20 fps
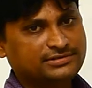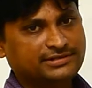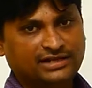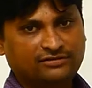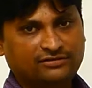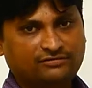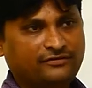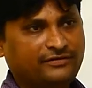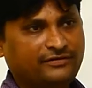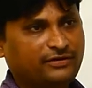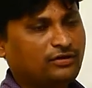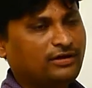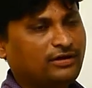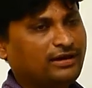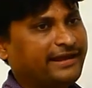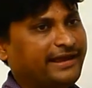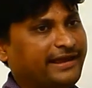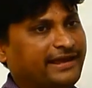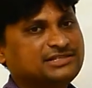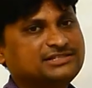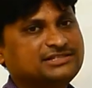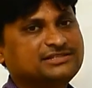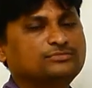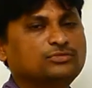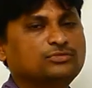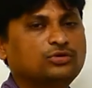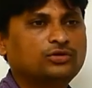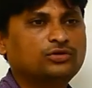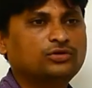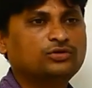that way we called as
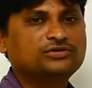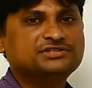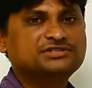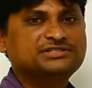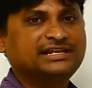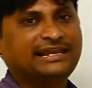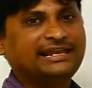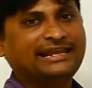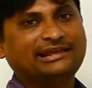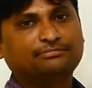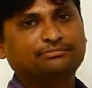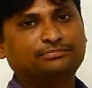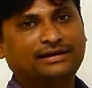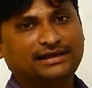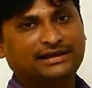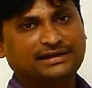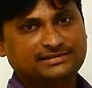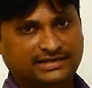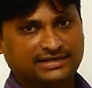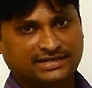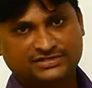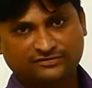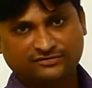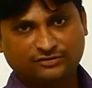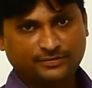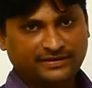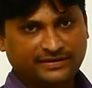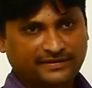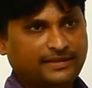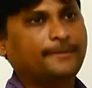monogenic parasite
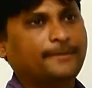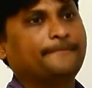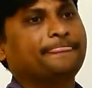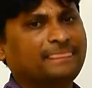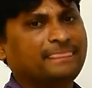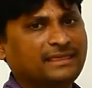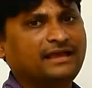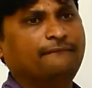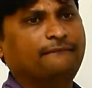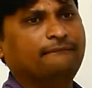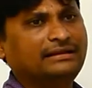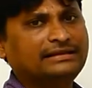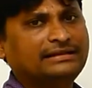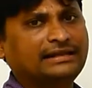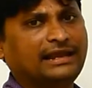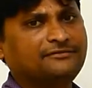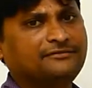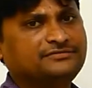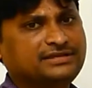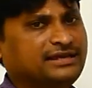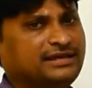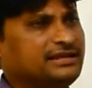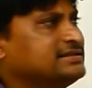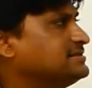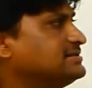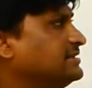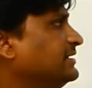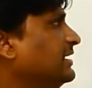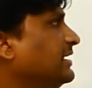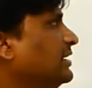will be there. Complete the life cycle
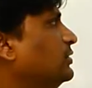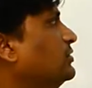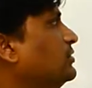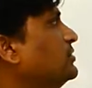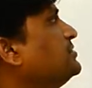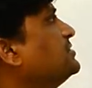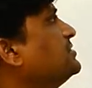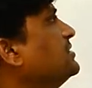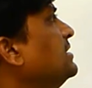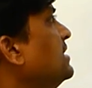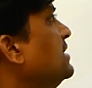is single host.